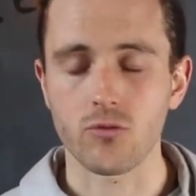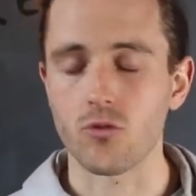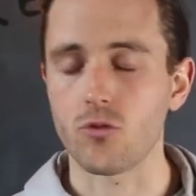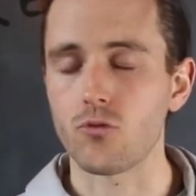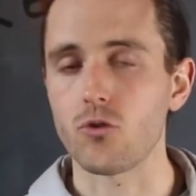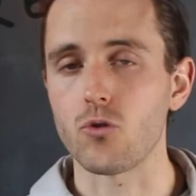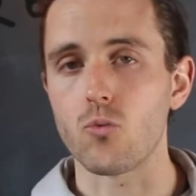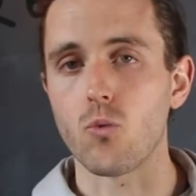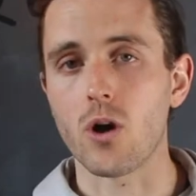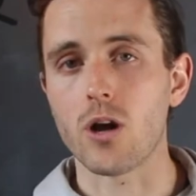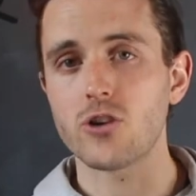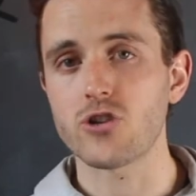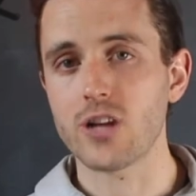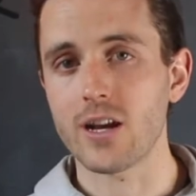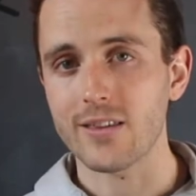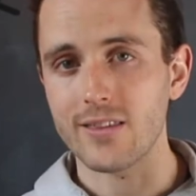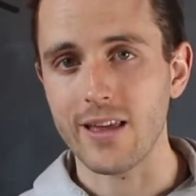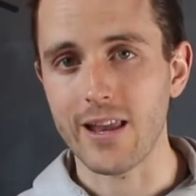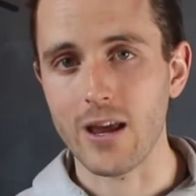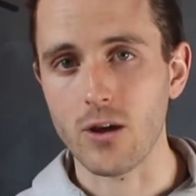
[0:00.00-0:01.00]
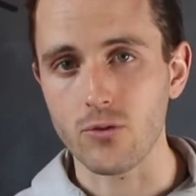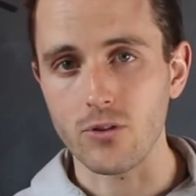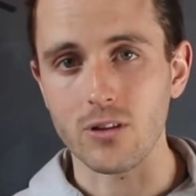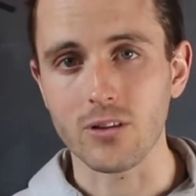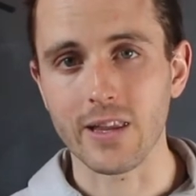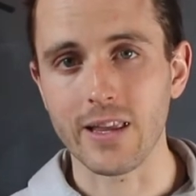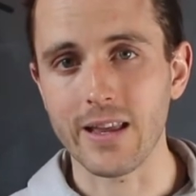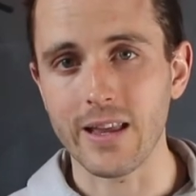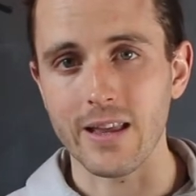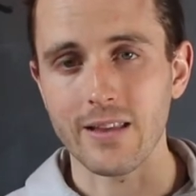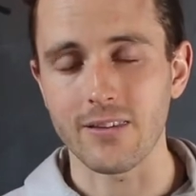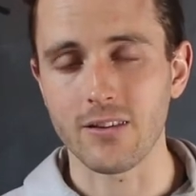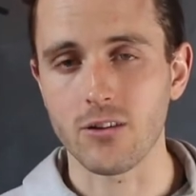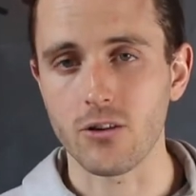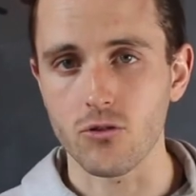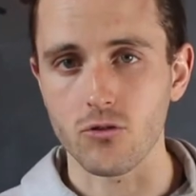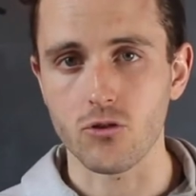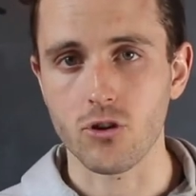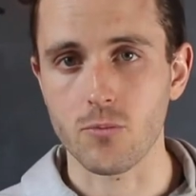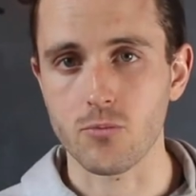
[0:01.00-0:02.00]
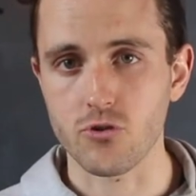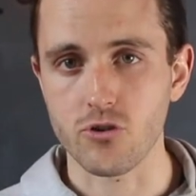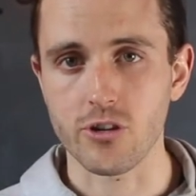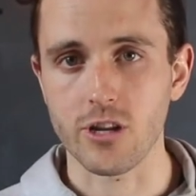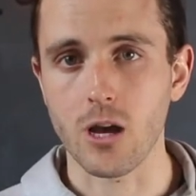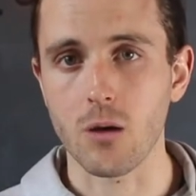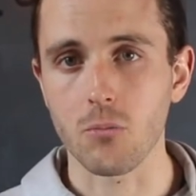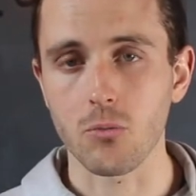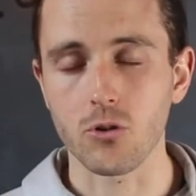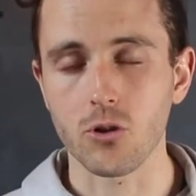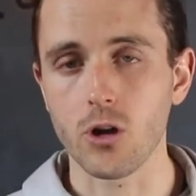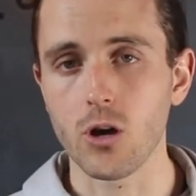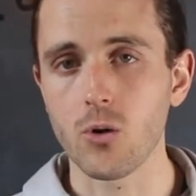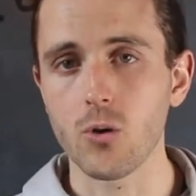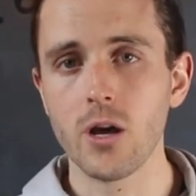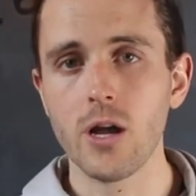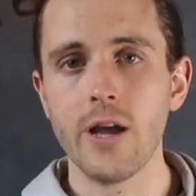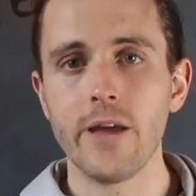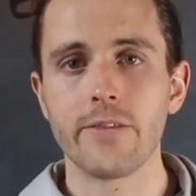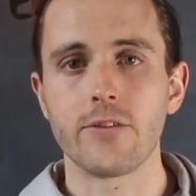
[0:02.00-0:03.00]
So if you want to check that out, the link is in the description down below.